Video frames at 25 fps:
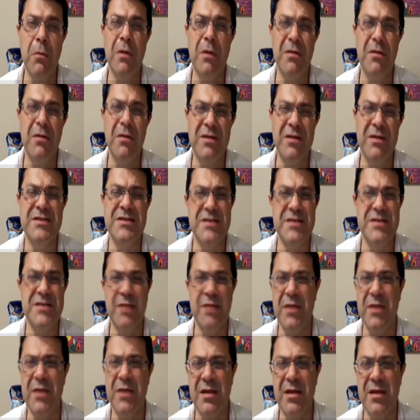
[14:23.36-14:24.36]
this is
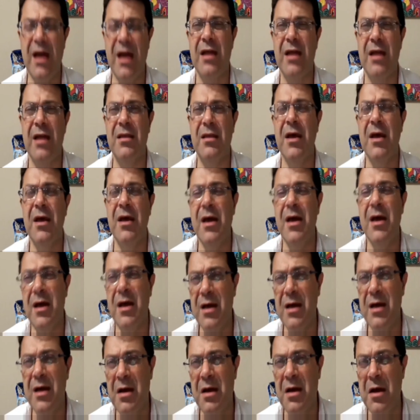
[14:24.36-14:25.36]
something that
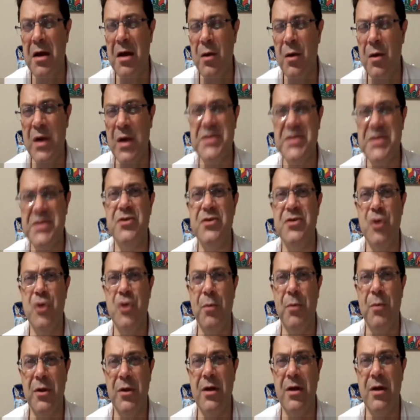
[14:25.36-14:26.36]
Western
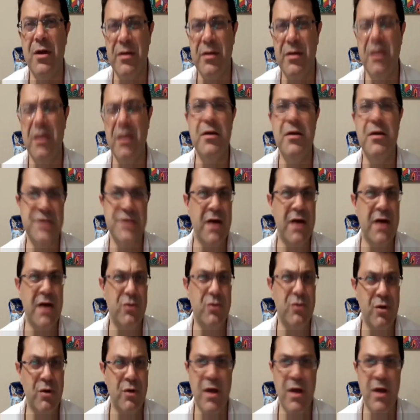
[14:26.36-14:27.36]
geopolitical thinkers are
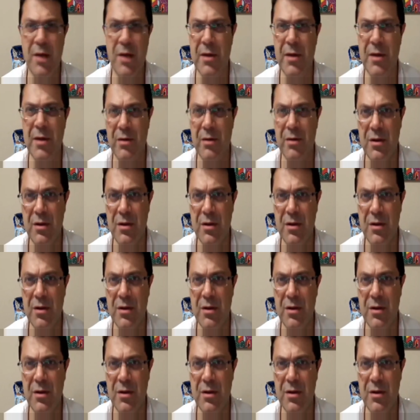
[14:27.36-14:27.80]
talking about.